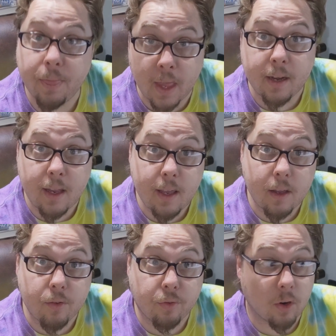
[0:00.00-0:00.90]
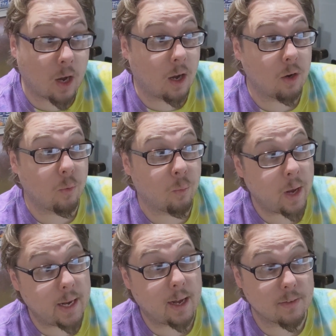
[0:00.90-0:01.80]
Then he and Frog
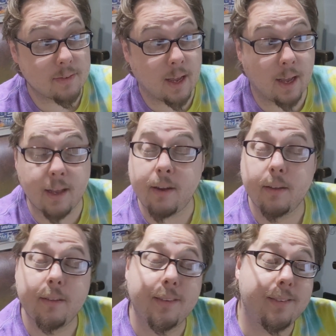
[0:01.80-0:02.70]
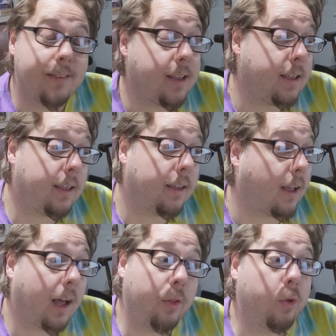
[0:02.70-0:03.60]
ran outside to
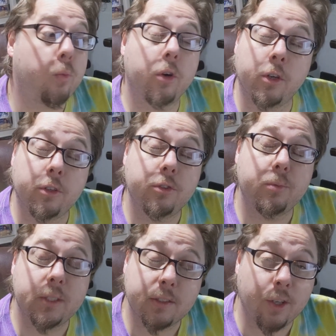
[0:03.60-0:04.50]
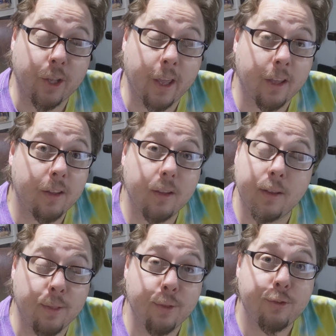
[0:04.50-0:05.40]
see how the world was looking
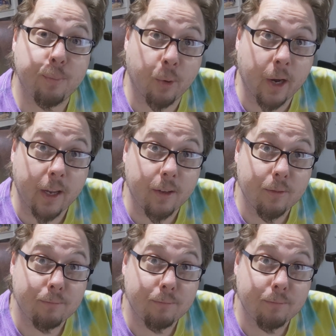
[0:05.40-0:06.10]
in the spring.